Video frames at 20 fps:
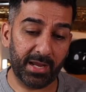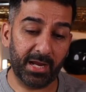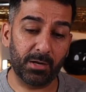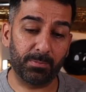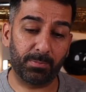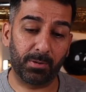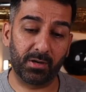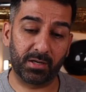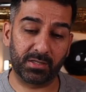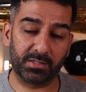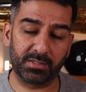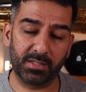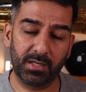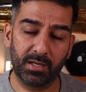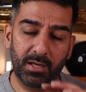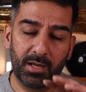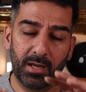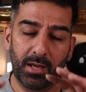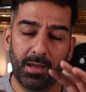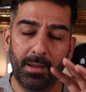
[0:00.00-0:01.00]

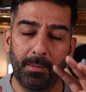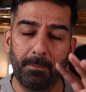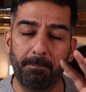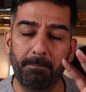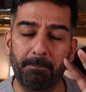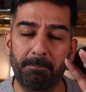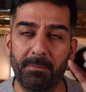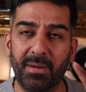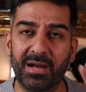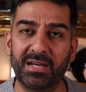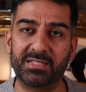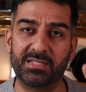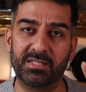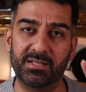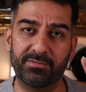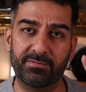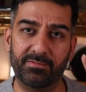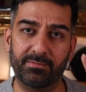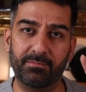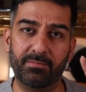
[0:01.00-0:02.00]
Earplugs.
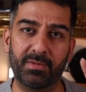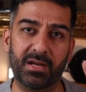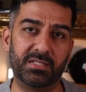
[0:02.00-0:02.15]
Massive,